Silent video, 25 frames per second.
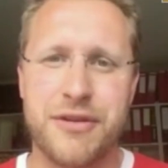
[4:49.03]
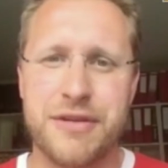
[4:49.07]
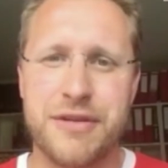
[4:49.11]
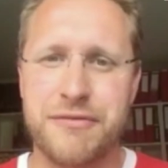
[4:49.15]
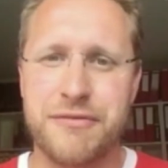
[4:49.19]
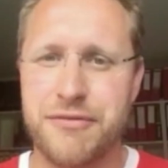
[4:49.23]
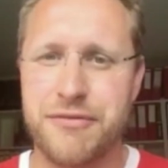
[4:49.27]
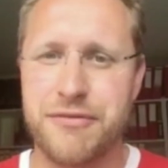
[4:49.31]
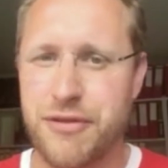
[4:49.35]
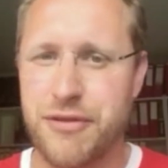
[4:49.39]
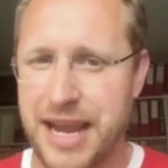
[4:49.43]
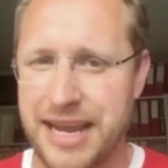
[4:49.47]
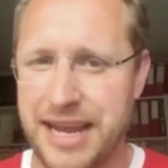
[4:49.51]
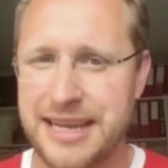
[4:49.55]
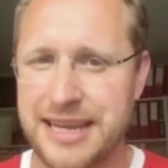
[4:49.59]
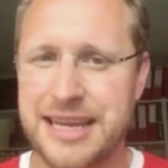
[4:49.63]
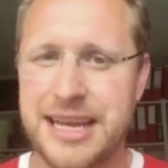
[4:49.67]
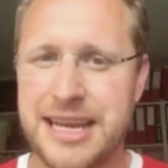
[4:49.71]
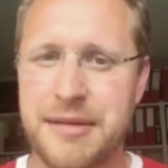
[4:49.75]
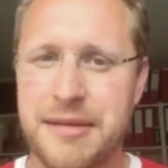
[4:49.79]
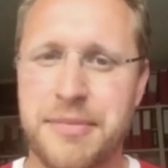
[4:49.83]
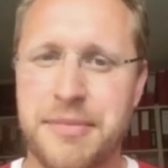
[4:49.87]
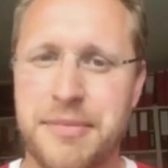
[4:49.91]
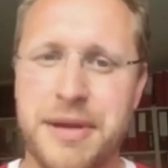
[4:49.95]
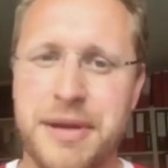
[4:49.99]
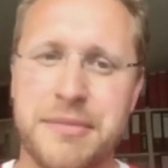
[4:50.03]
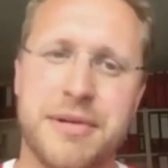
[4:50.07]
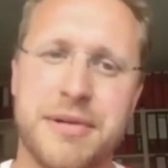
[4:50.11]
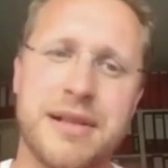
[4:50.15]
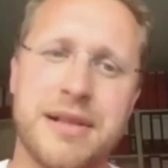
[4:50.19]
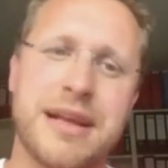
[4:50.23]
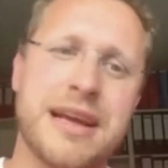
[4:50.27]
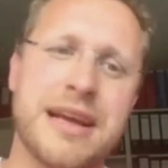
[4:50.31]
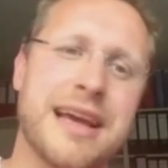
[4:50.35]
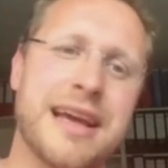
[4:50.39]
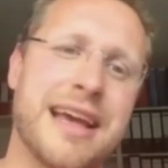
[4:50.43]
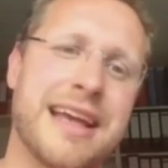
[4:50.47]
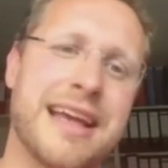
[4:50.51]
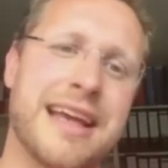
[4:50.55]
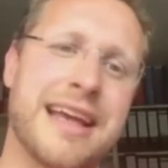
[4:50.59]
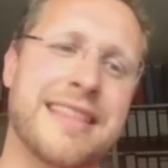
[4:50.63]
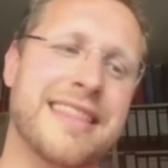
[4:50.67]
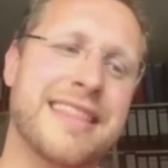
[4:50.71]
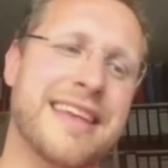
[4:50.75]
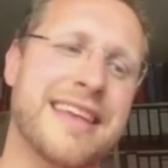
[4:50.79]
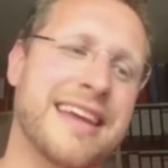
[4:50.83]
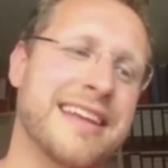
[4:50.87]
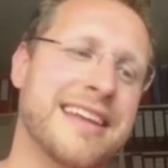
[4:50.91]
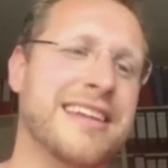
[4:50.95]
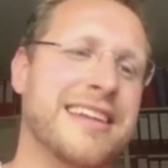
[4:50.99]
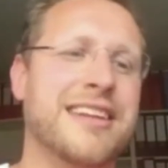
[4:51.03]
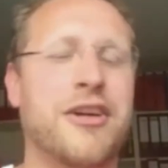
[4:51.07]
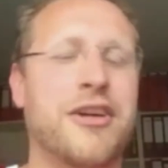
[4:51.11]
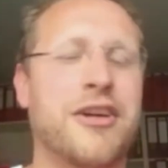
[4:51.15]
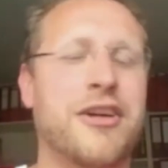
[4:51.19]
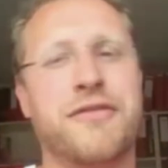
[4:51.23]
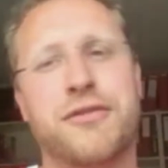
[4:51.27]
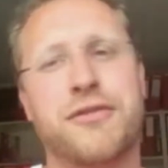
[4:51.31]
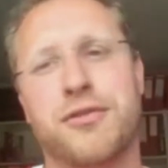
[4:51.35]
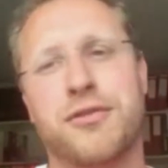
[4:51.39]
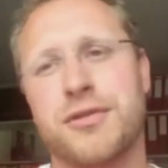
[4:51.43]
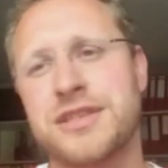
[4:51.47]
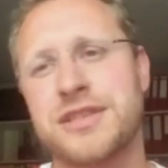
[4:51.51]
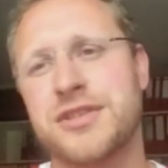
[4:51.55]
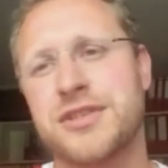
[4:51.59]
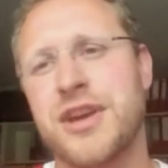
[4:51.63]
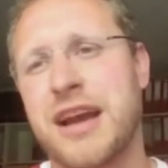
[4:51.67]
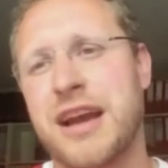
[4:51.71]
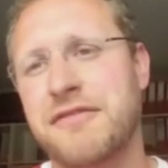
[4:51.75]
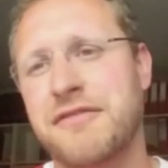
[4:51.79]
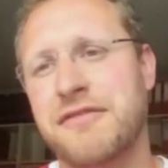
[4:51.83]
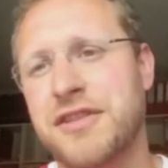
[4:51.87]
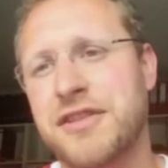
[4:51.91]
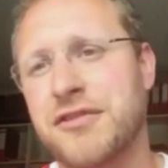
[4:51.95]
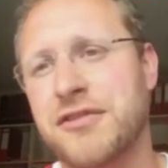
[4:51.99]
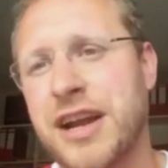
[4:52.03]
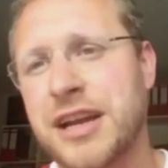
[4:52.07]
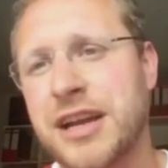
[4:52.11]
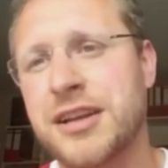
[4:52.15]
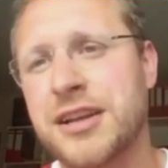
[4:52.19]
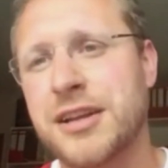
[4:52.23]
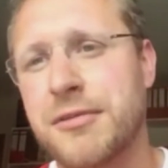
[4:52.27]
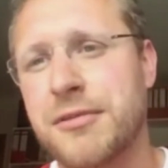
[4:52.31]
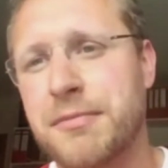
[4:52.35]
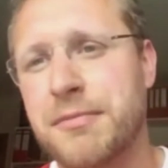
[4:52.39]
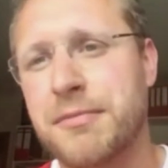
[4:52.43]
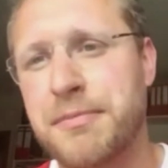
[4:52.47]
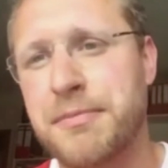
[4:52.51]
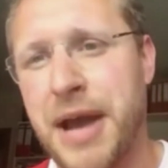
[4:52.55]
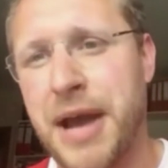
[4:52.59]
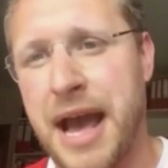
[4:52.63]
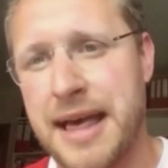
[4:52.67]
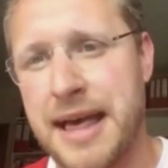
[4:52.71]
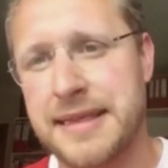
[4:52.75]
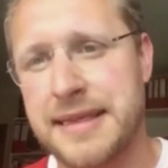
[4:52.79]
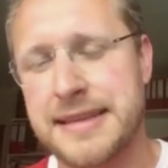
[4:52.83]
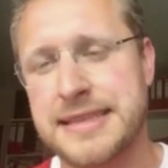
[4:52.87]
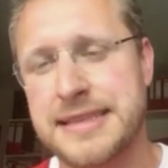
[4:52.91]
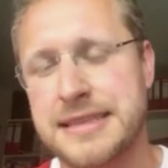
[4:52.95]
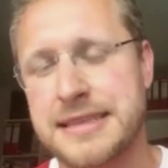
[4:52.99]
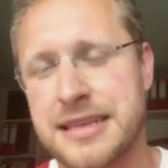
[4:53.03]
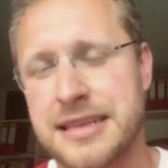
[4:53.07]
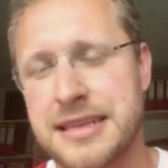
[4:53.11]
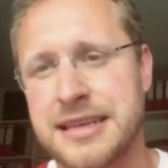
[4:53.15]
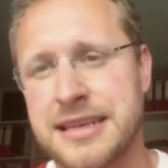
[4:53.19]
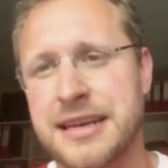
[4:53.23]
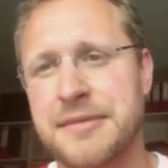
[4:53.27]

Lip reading: for handicapped people. And then of course you have the regular paths